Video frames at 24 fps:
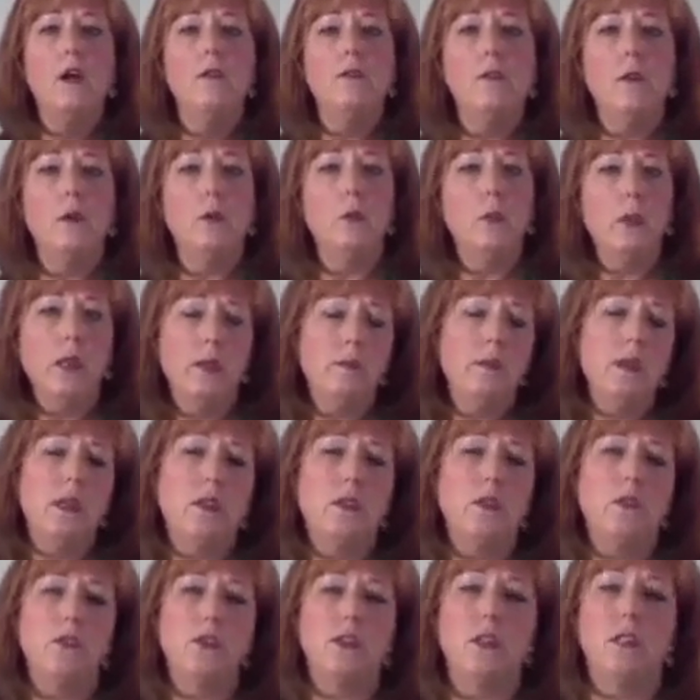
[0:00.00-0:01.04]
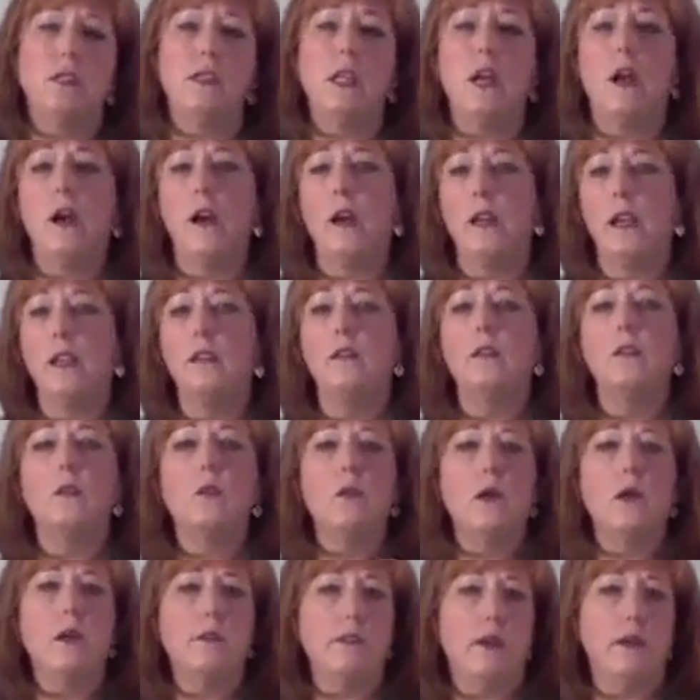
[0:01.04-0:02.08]
For women, you should target
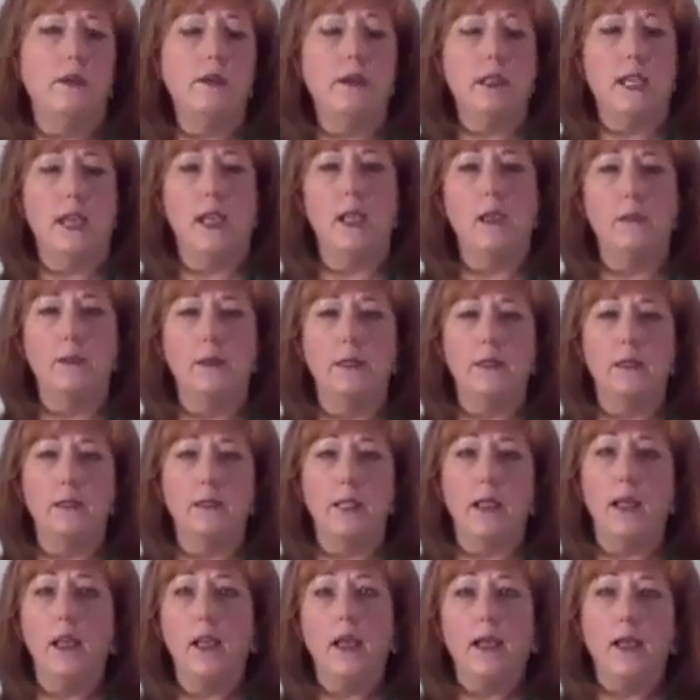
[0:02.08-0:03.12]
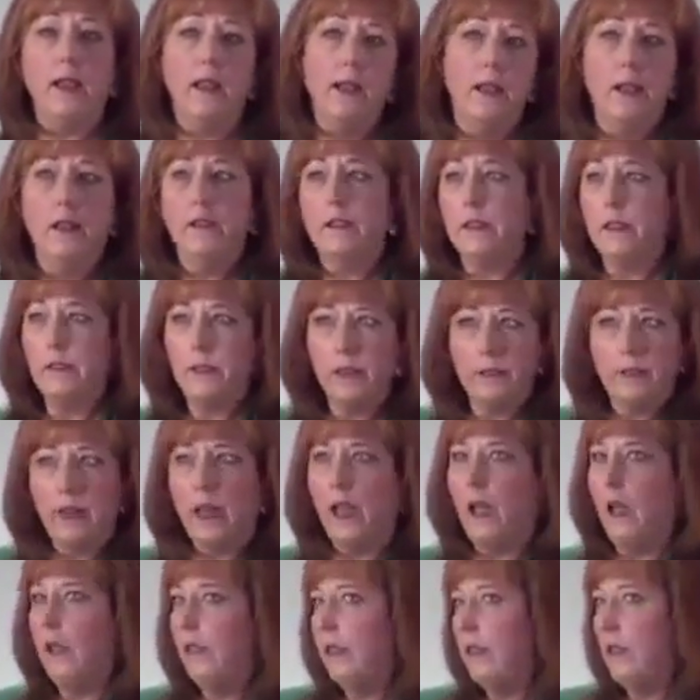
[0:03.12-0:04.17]
1,200 calories a day. So if you have a
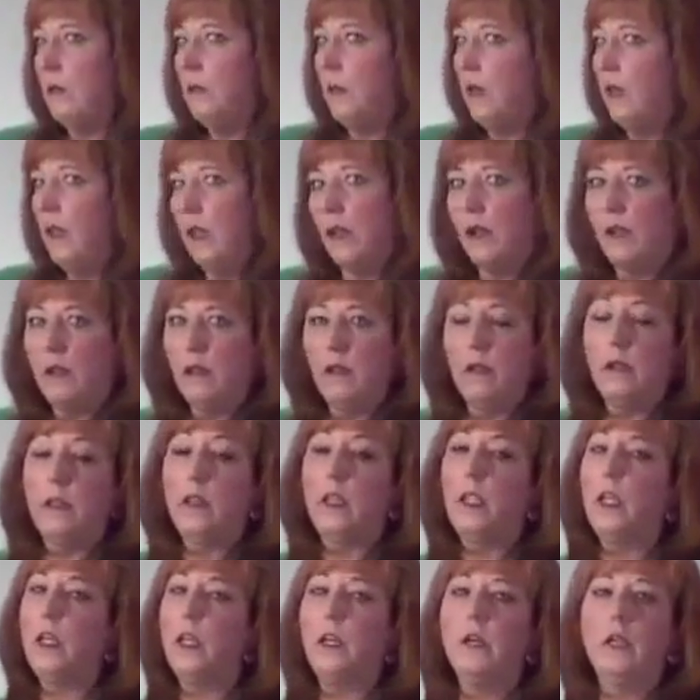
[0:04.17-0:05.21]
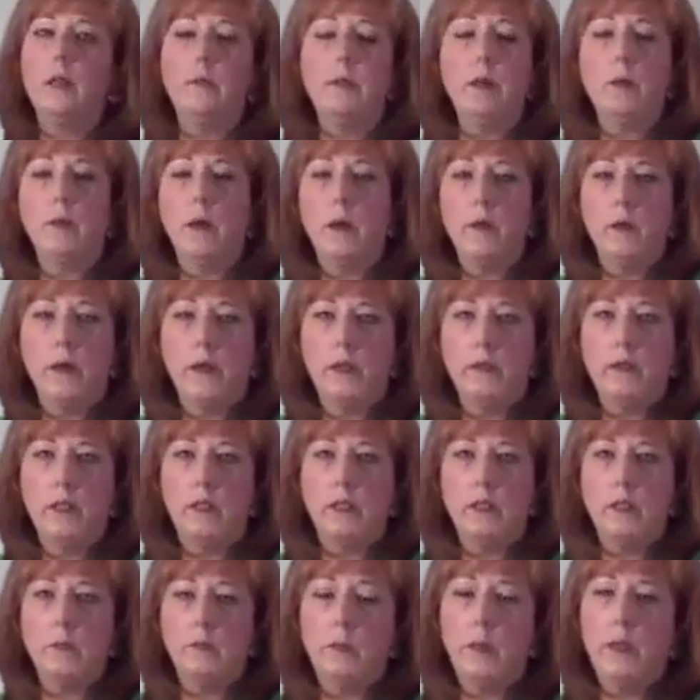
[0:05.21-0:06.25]
healthy meal, you're going to be right where you
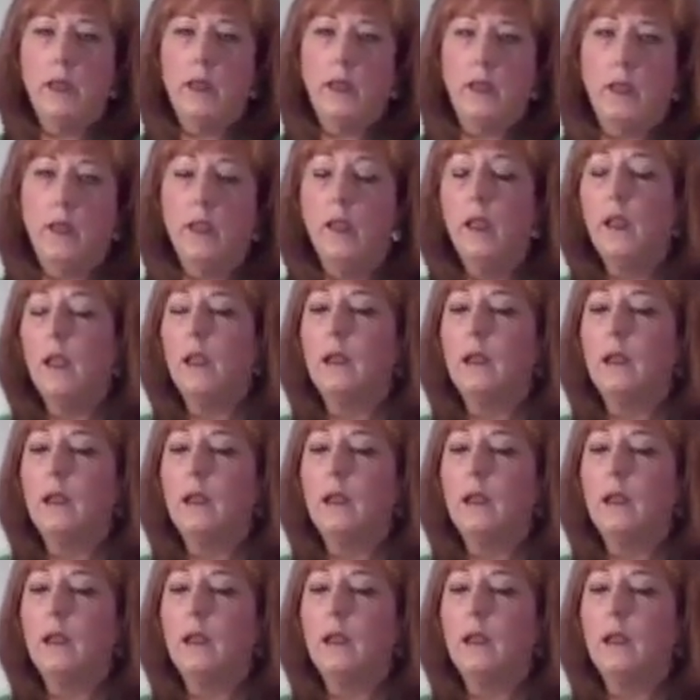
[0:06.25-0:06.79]
need to be.